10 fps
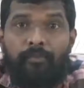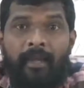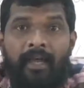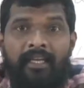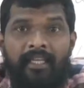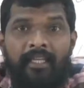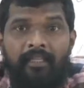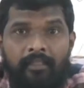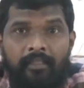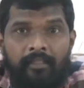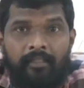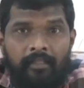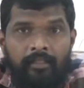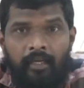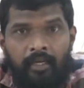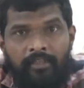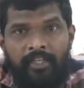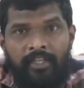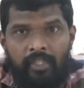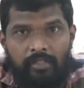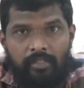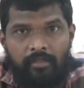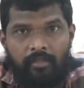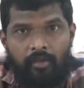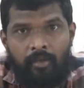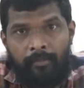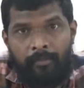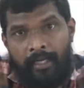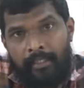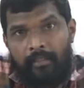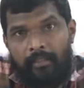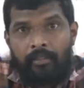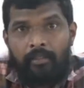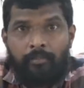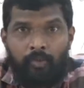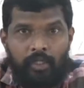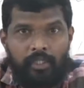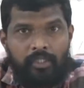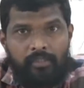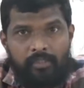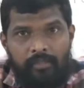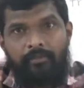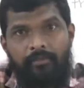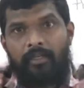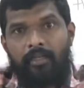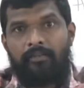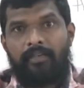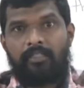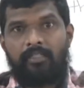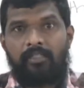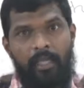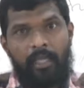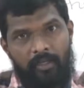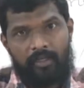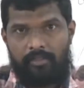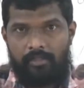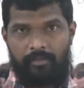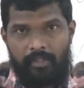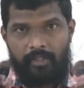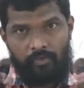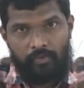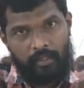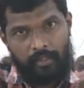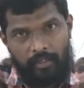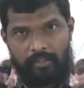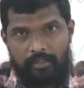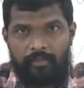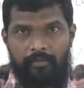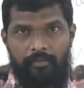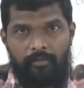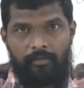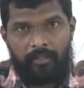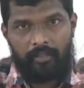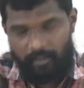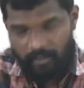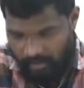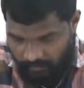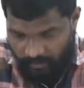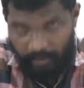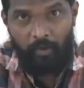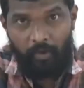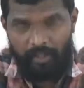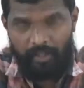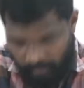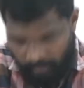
paddy cultivations or paddy productions? What are the factors? Laborers means workers. Workers is very important.